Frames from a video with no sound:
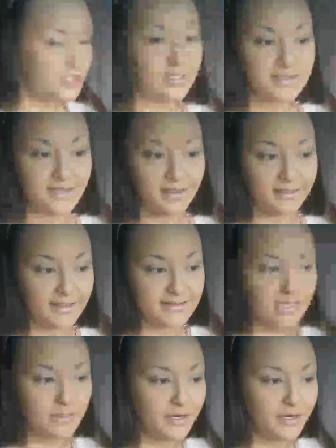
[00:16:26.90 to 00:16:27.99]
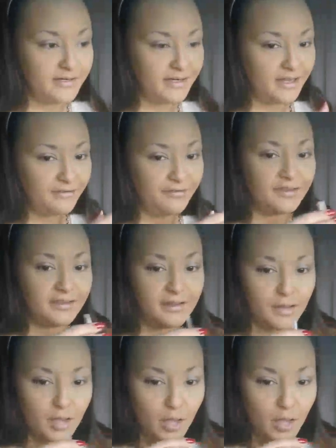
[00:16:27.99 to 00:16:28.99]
Just like that, same brand and everything.